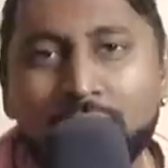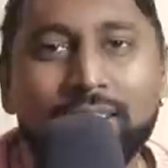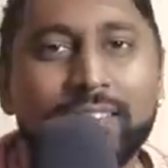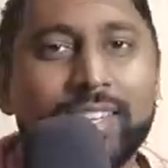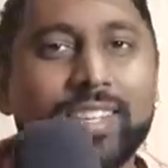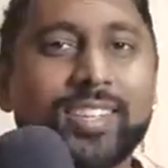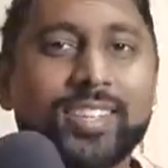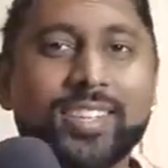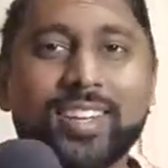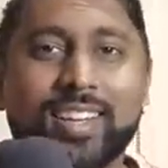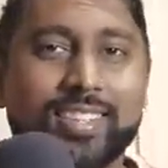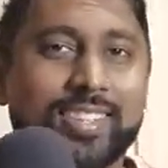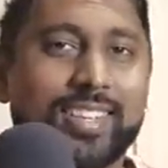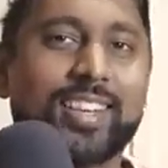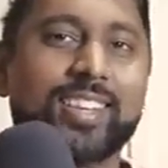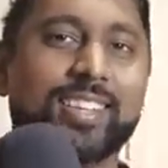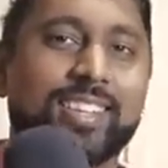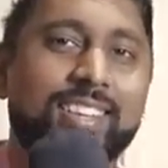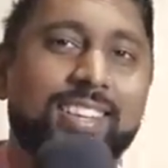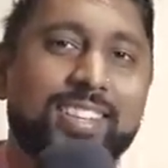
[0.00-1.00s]
And he starts
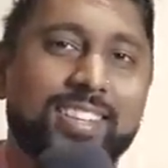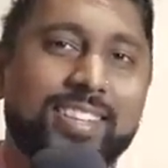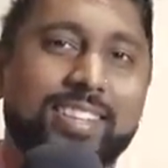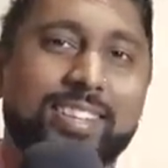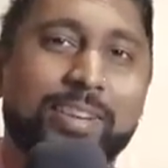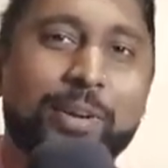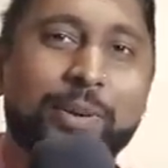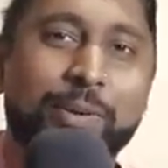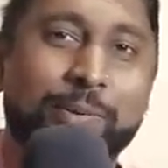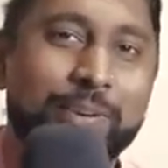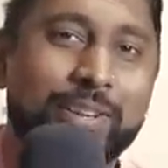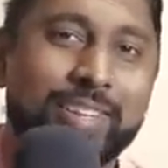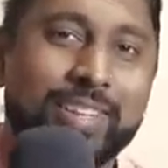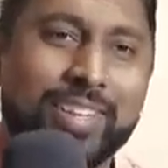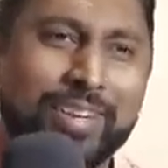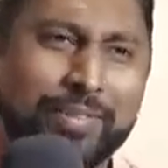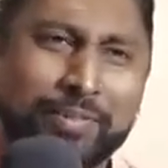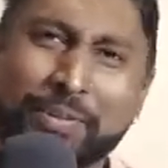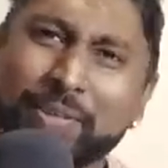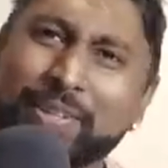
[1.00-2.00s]
kissing his steering wheel and
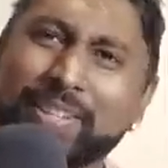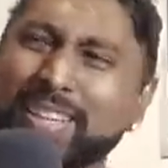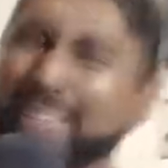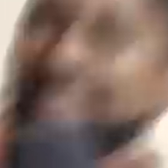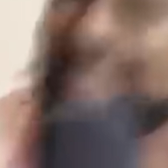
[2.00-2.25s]
everyone's like,